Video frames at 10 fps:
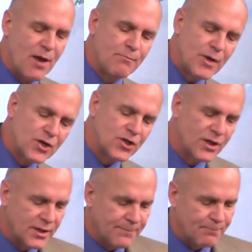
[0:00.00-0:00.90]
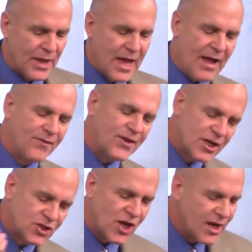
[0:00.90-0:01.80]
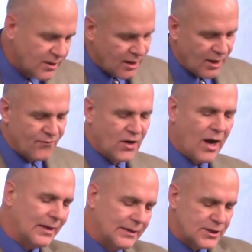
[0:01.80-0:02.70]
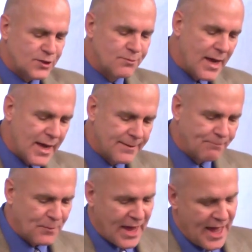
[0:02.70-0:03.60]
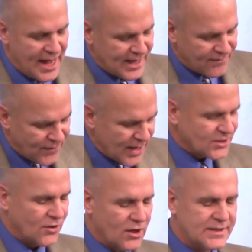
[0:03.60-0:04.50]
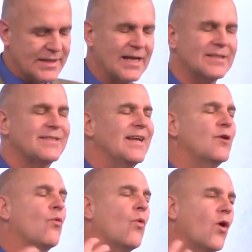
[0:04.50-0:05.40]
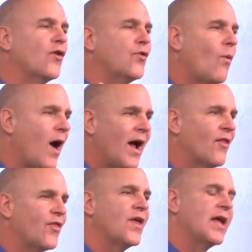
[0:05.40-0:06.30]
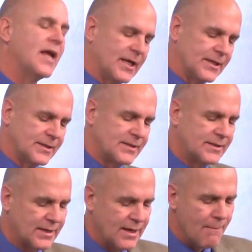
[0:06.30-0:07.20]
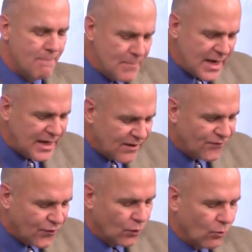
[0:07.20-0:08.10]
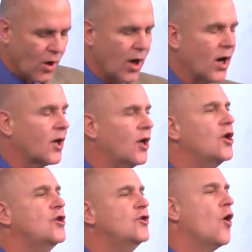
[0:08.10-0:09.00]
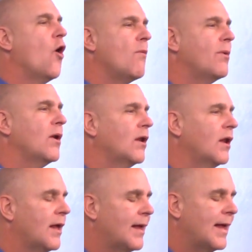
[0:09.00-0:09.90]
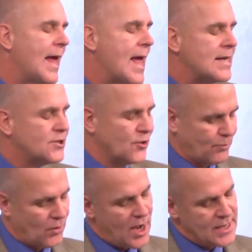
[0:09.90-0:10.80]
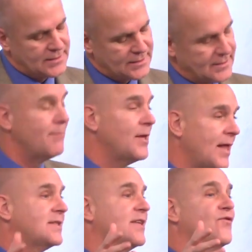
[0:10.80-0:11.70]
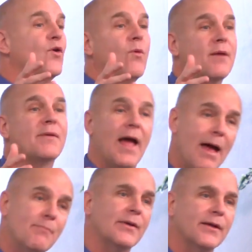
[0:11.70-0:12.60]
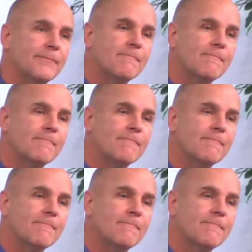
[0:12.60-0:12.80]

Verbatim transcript: ambition and the agenda of godless men and invest ourselves in worthwhile things, meaningful work, noble enterprises. I mean, that's if you want to be happy.